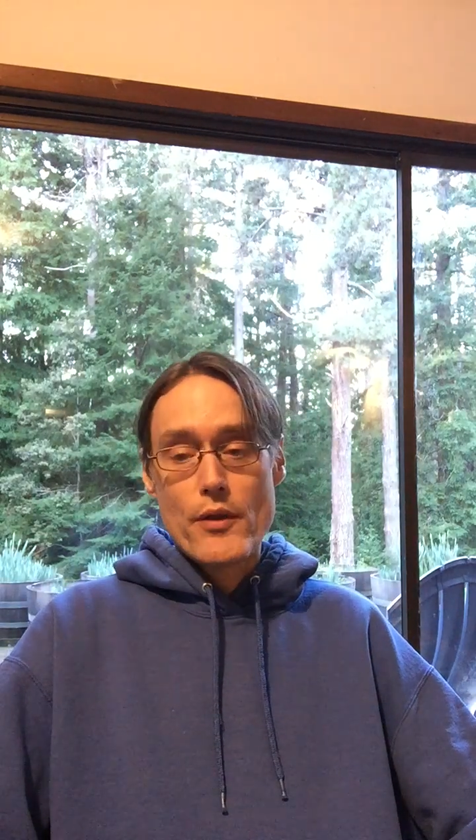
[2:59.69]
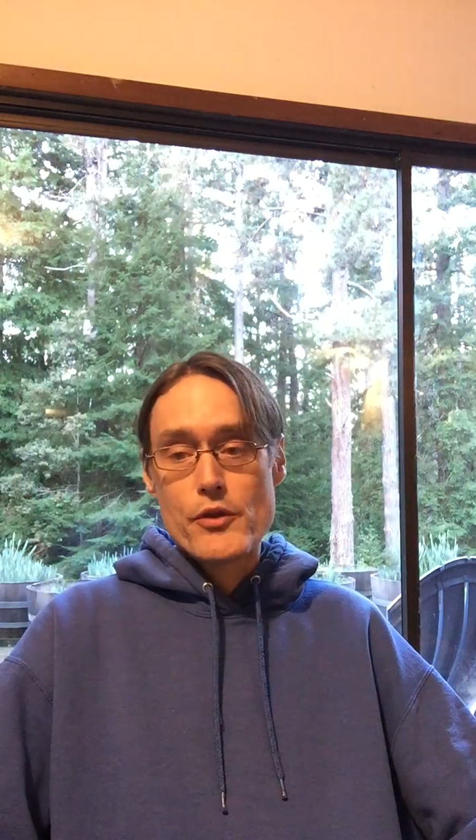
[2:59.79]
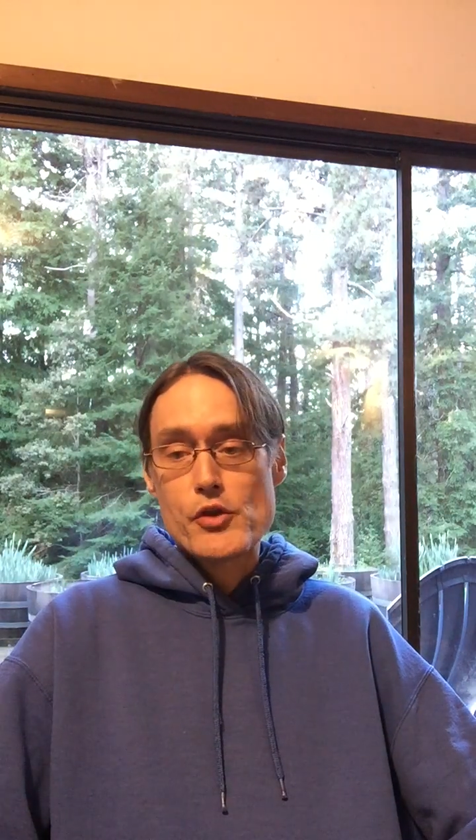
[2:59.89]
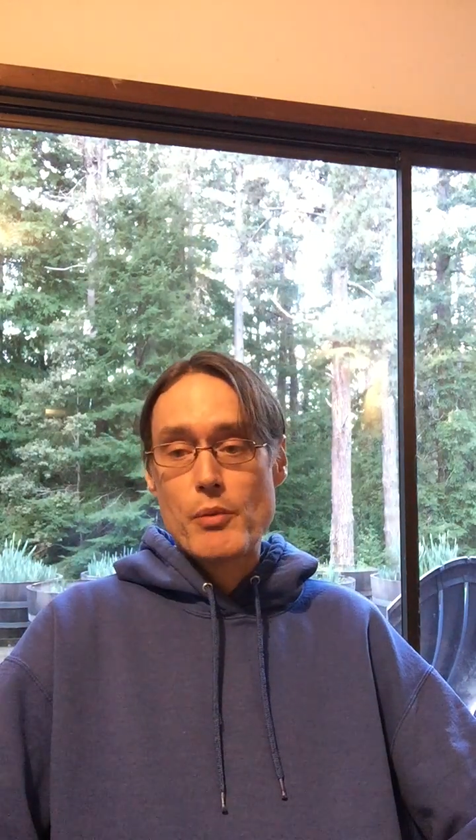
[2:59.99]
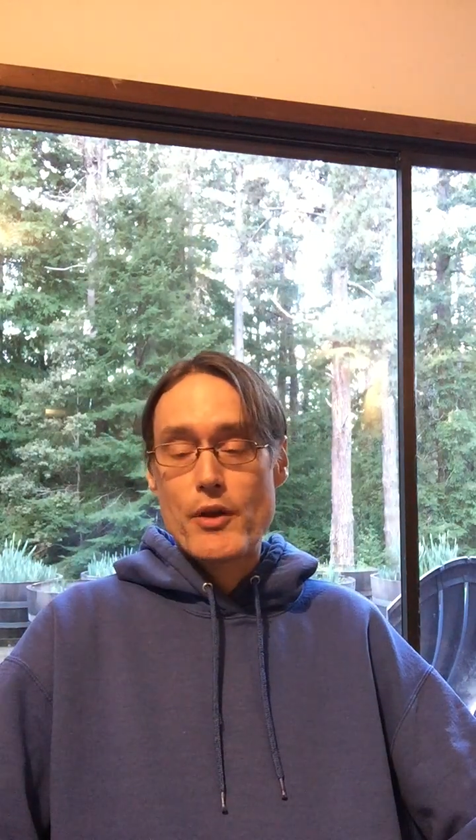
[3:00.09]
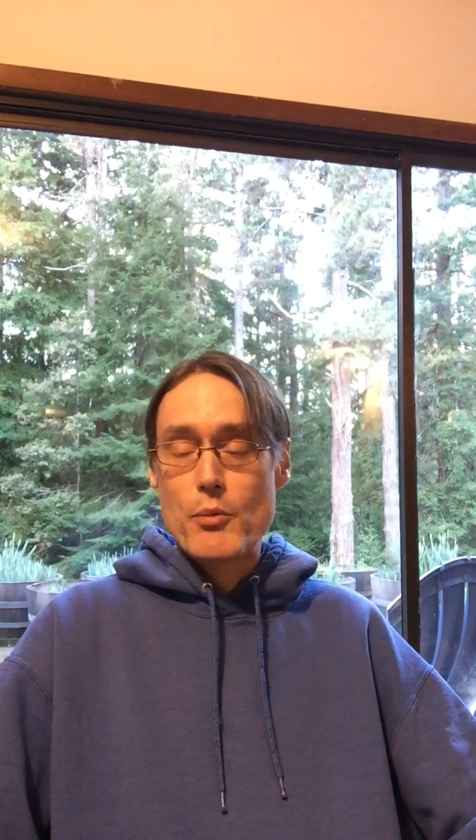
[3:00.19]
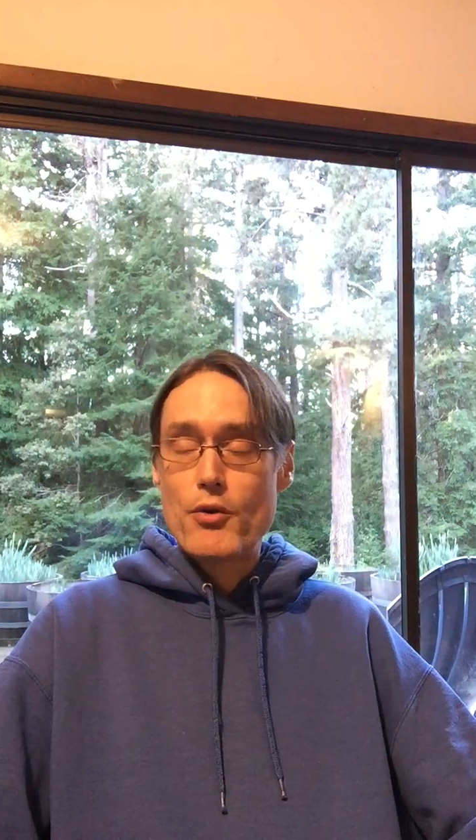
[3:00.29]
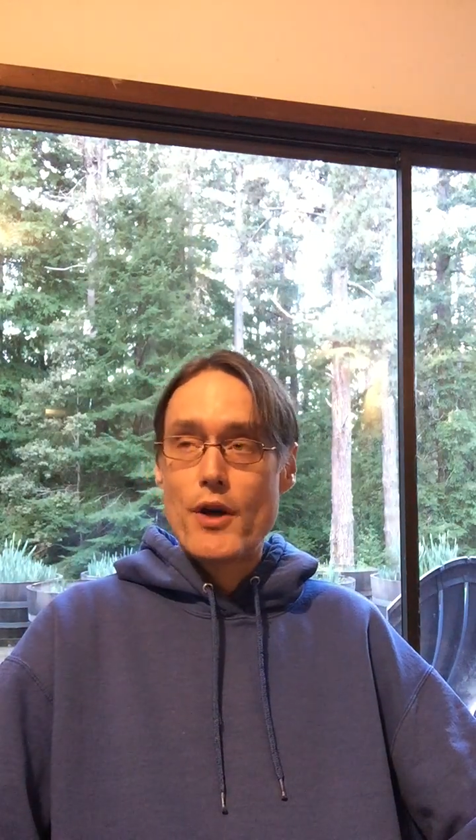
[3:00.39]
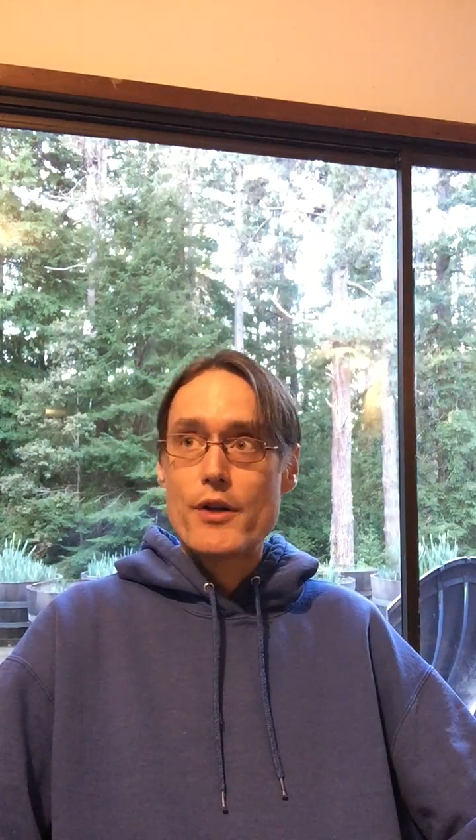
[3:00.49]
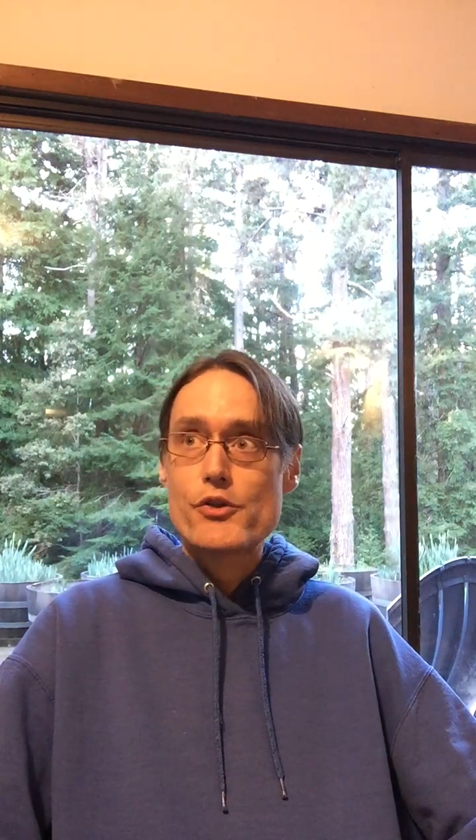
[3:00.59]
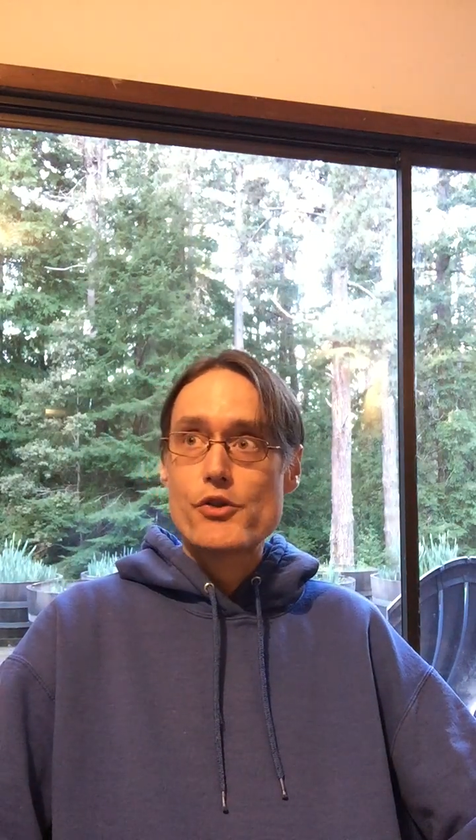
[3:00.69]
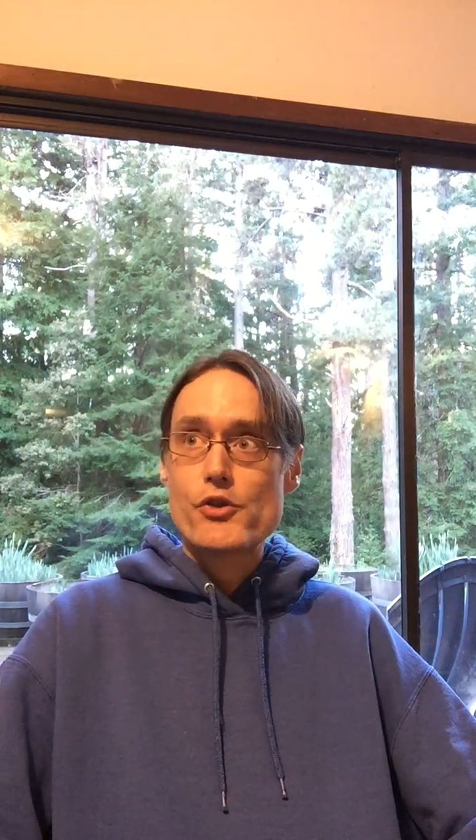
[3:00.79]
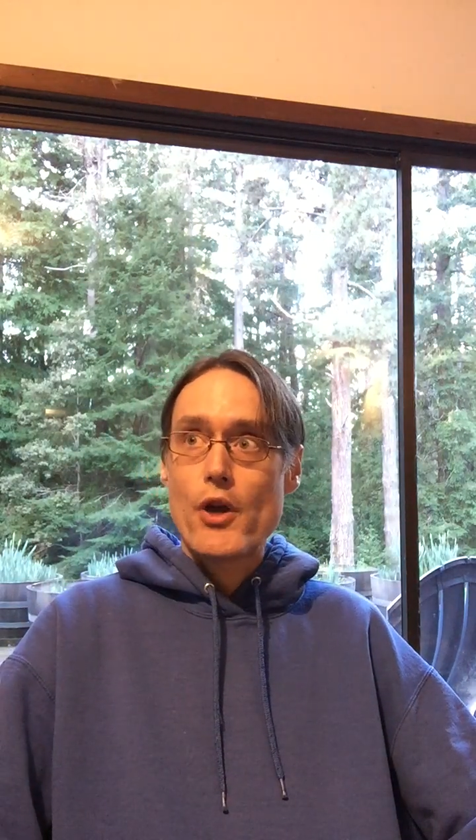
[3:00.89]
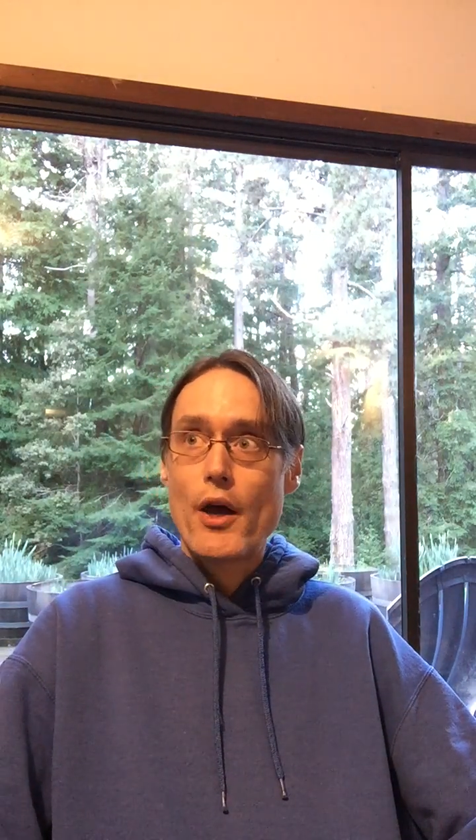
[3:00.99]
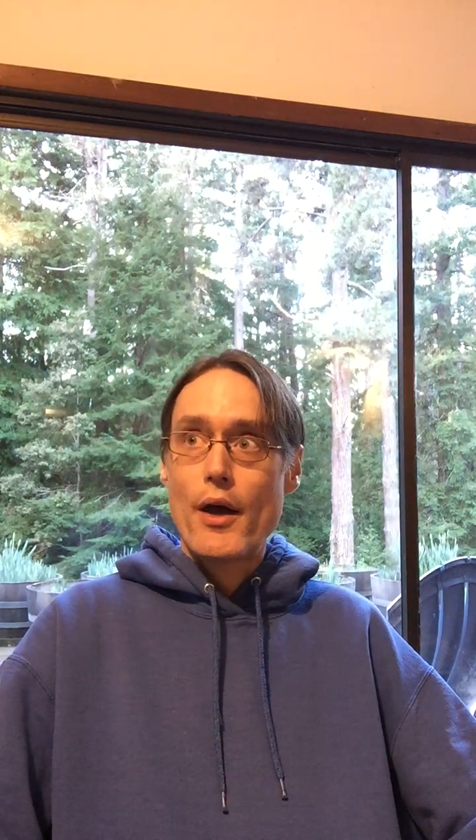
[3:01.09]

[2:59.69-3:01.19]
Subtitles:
on this by the press.